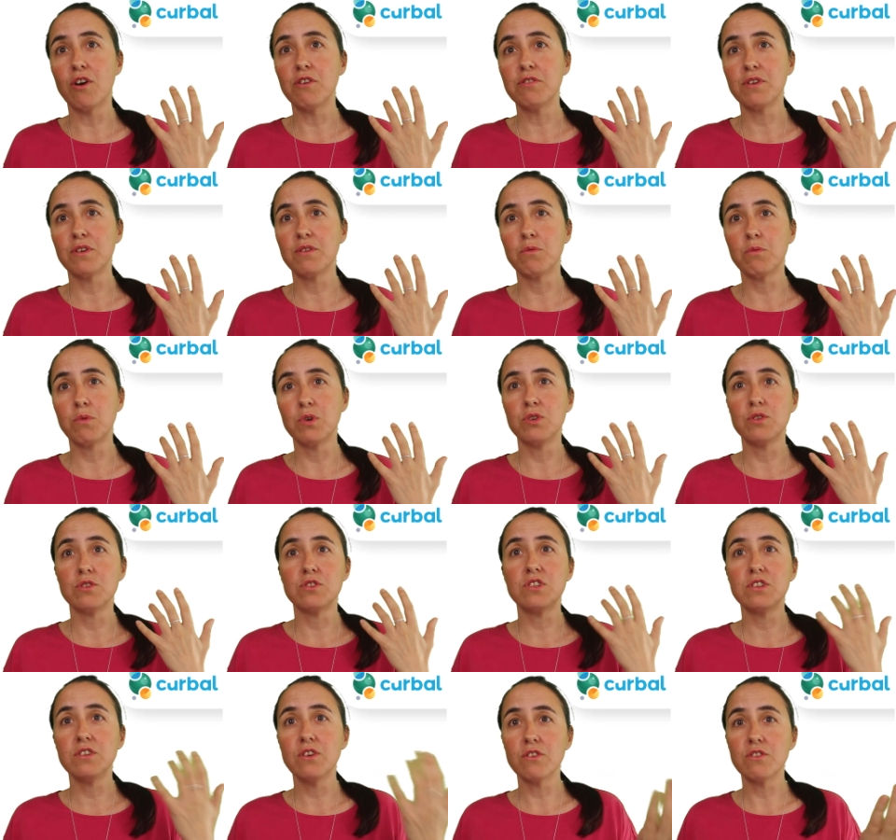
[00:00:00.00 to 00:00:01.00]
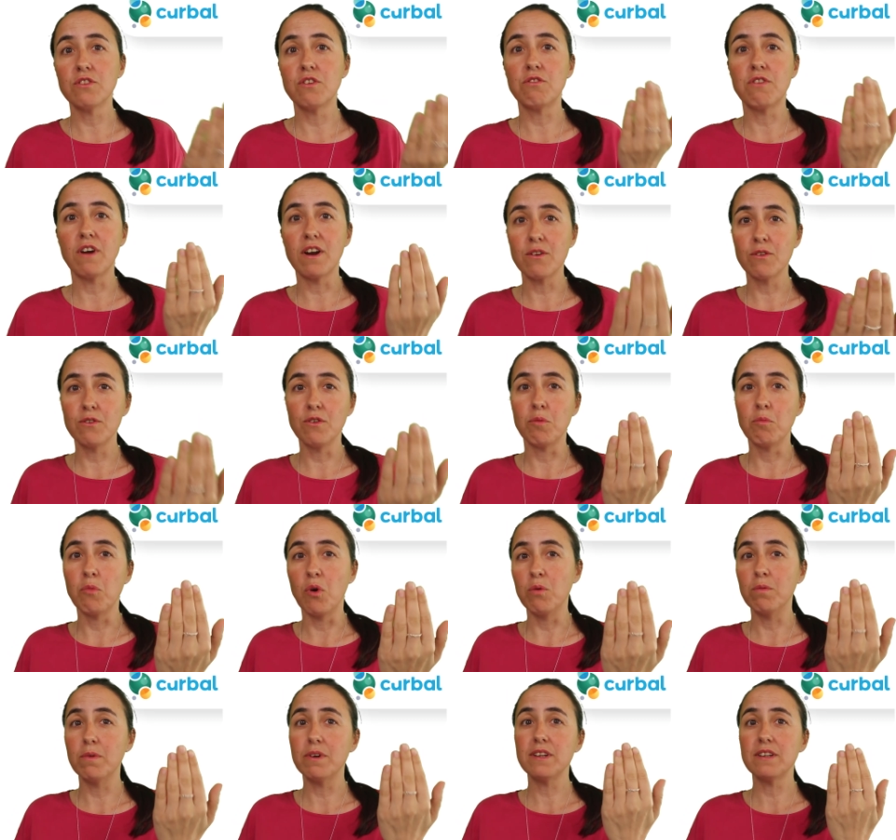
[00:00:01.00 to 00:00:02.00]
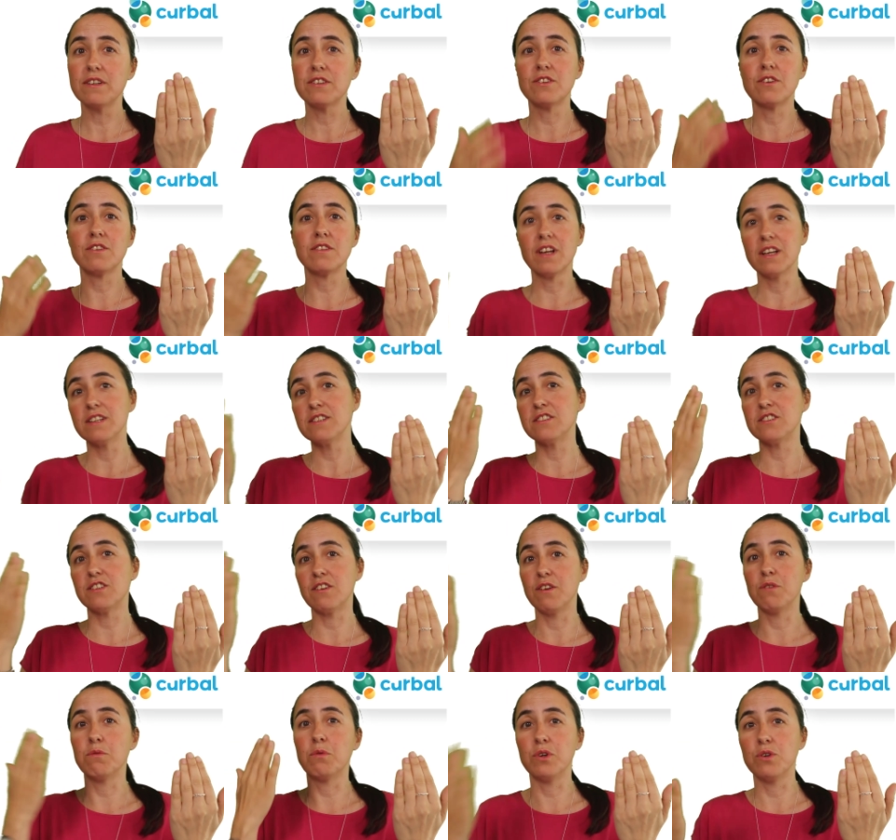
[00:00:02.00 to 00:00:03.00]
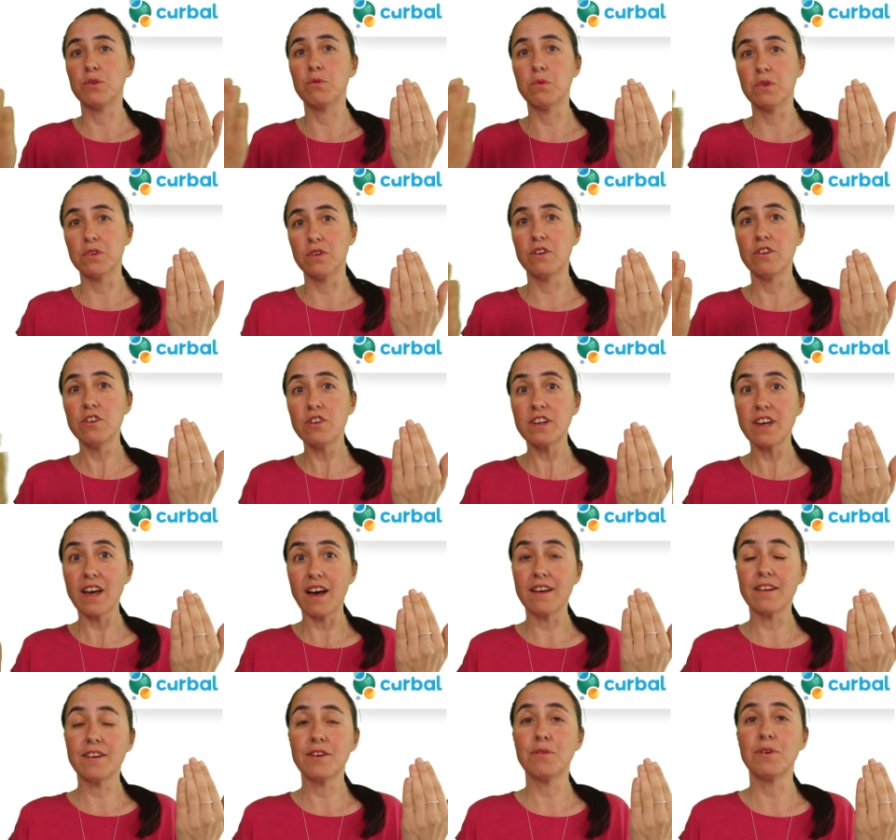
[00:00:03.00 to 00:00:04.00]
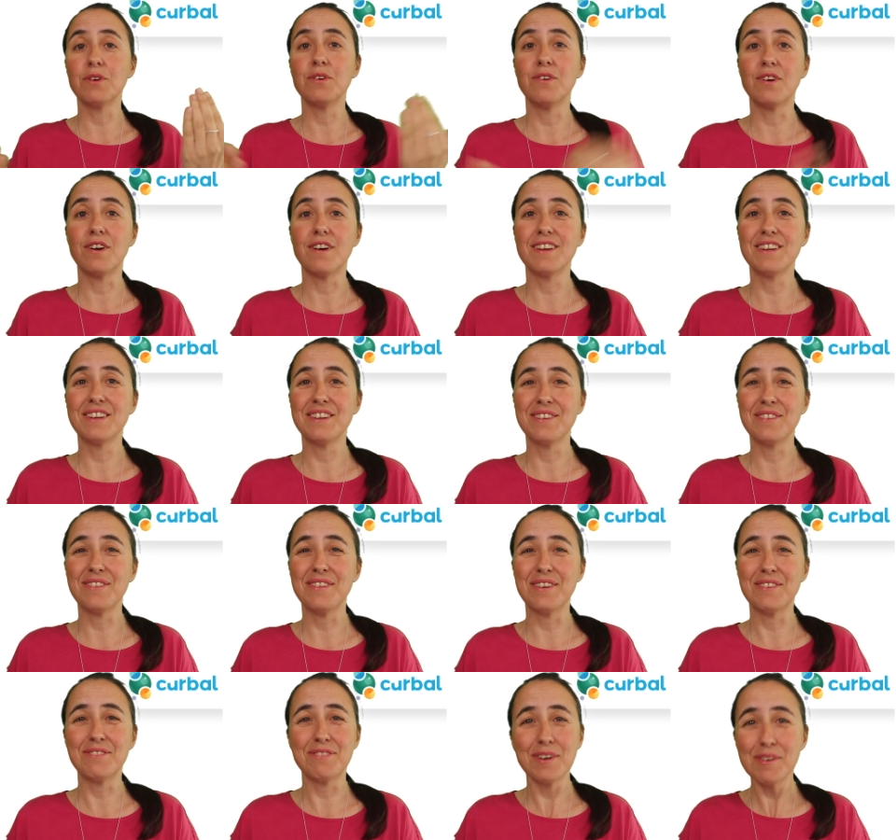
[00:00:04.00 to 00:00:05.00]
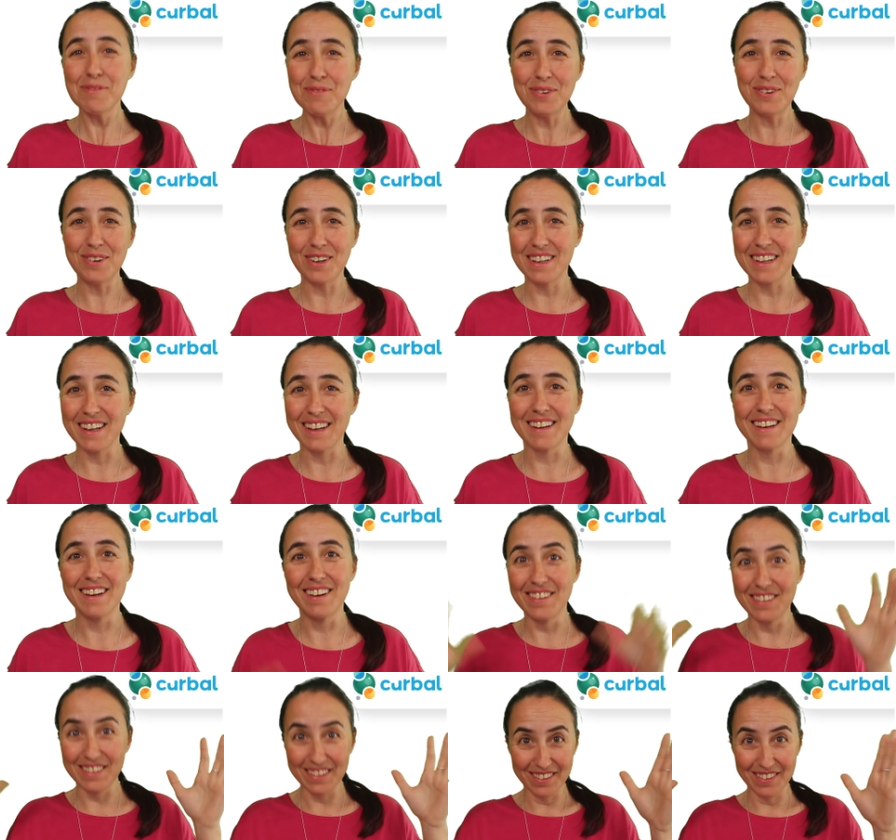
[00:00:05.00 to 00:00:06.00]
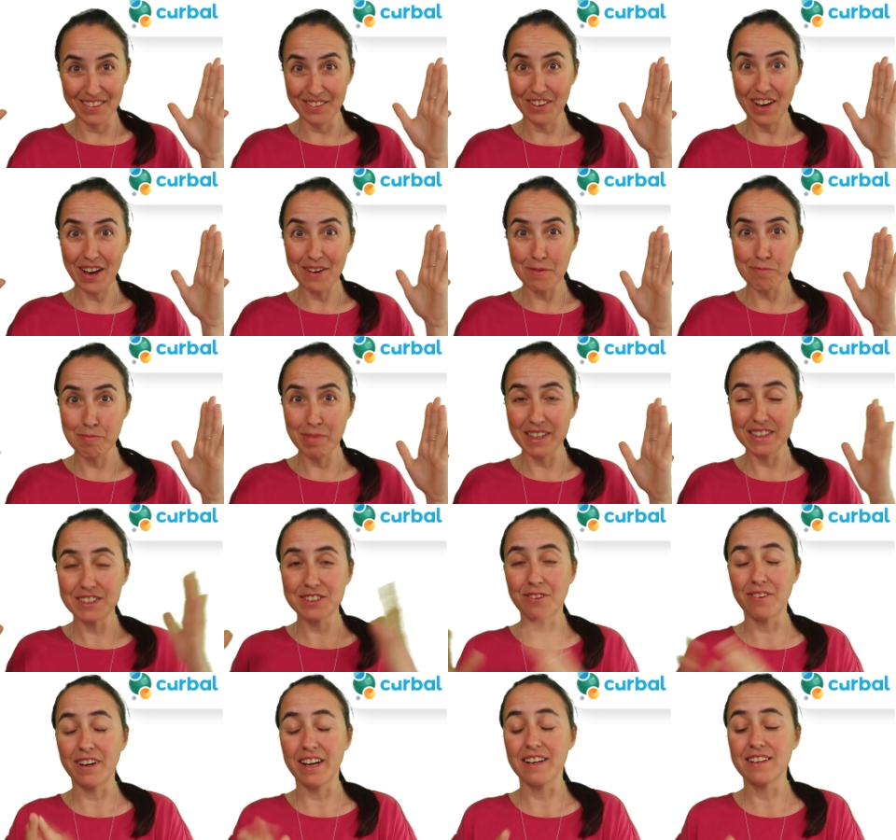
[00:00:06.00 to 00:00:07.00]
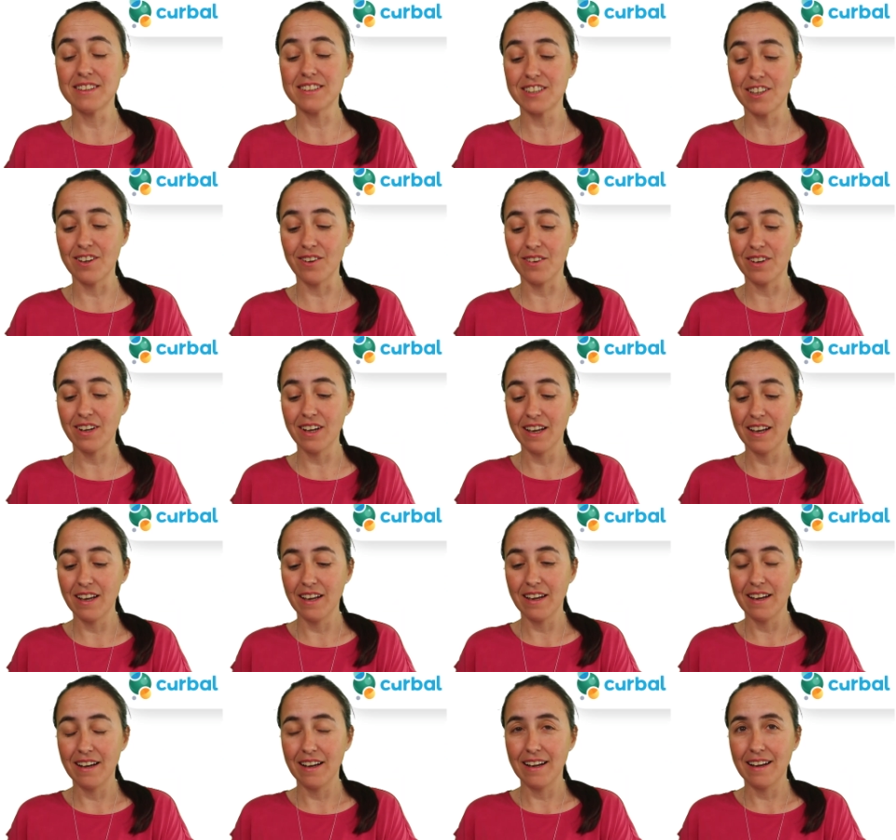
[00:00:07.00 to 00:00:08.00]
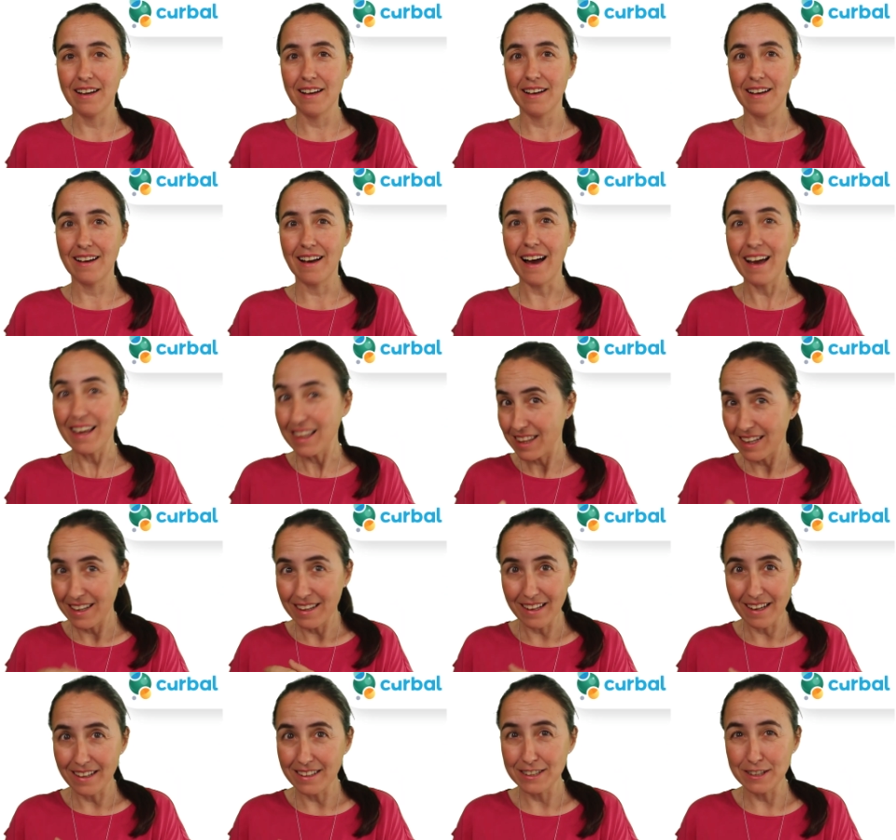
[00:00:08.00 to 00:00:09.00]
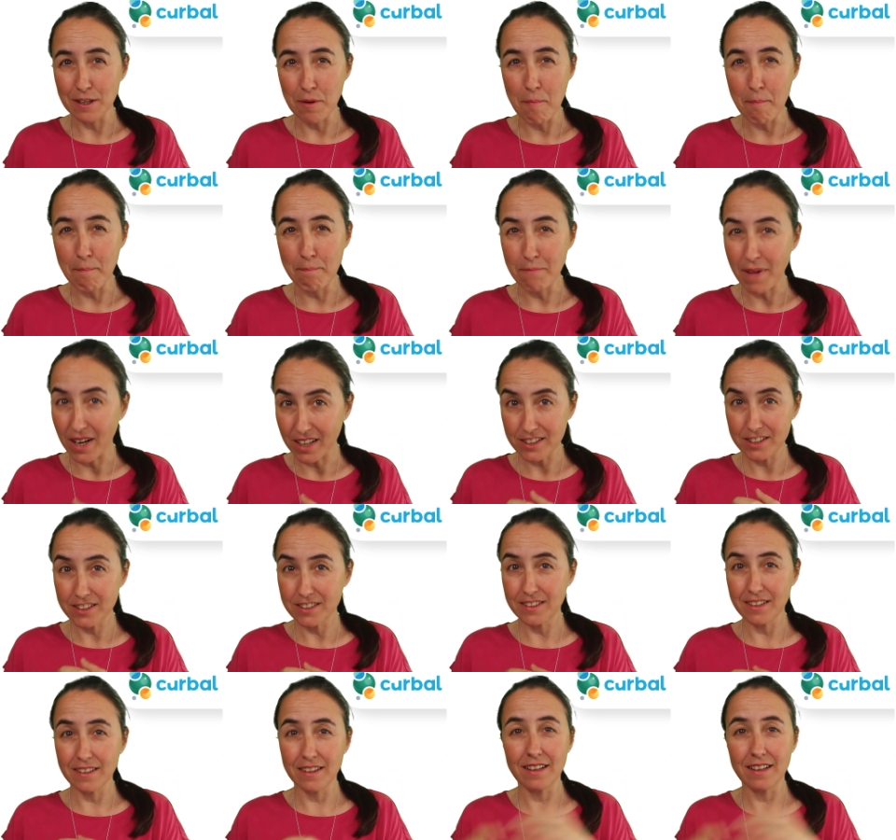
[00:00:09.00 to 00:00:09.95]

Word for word: often what you see on the run on your mobile is not necessarily what you want to look at when you're doing reporting and you know you have a big screen. So I think that is a must.